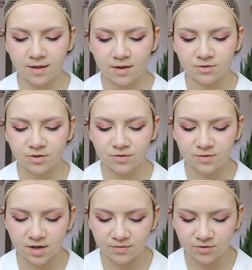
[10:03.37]
eyelash glues
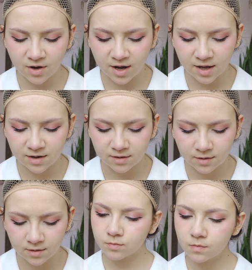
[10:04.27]
that I've tried.
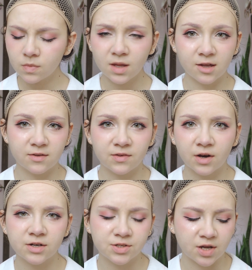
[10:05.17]
Because it's
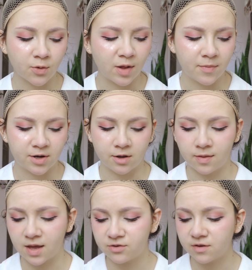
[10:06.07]
hard to talk while putting
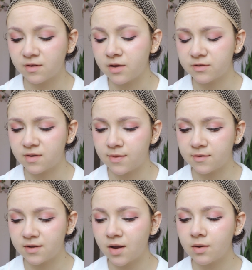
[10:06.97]
on lashes, I'll say
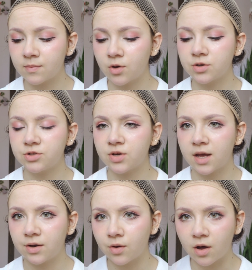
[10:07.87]
this now. I'm going to
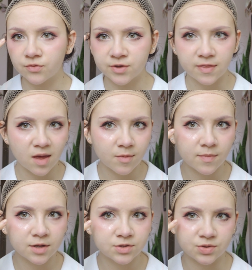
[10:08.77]
try to offset them a
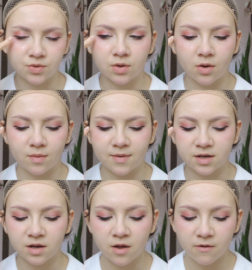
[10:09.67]
bit to go a
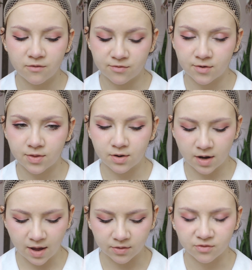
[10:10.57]
bit
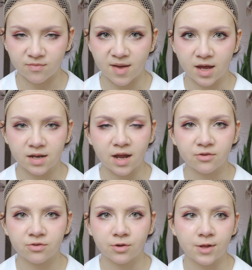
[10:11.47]
further out of my
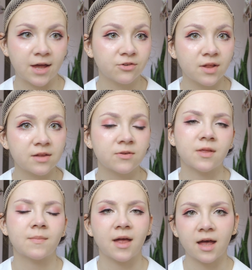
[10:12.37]
natural lash line so
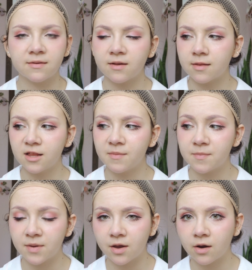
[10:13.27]
that my eyes look a little
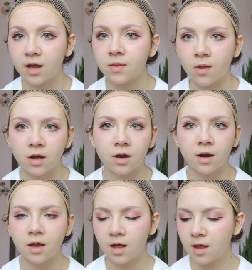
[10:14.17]
bit bigger and longer.